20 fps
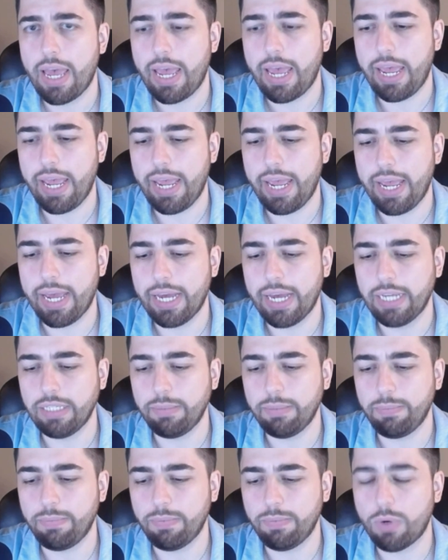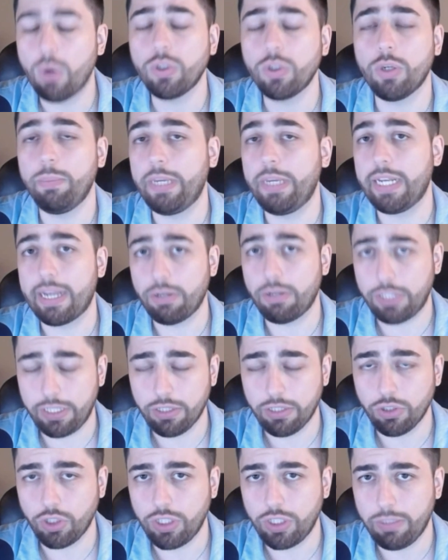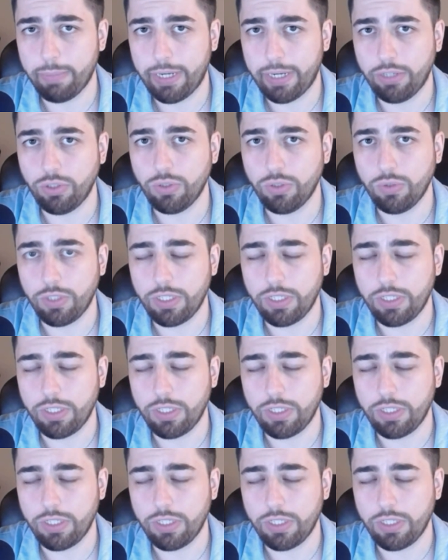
And also beating out CLG, mind you.